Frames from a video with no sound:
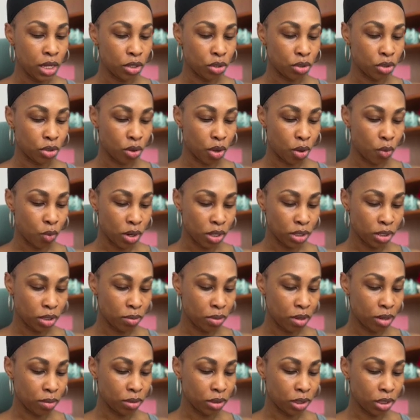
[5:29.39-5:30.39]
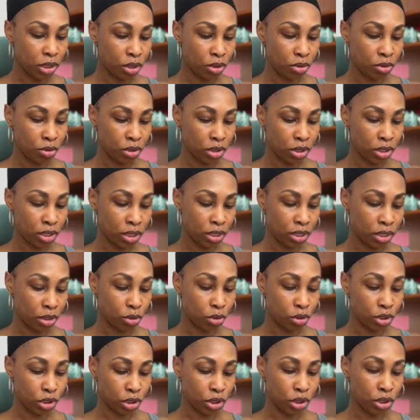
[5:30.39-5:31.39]
So I want to be able to use it. And in
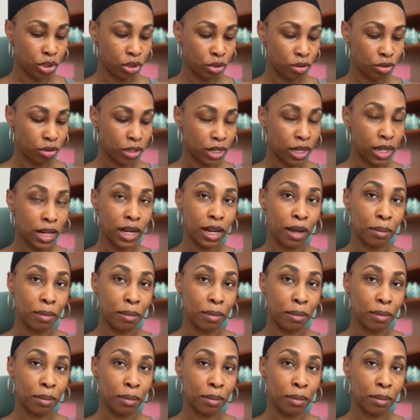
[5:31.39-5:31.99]
order to do that,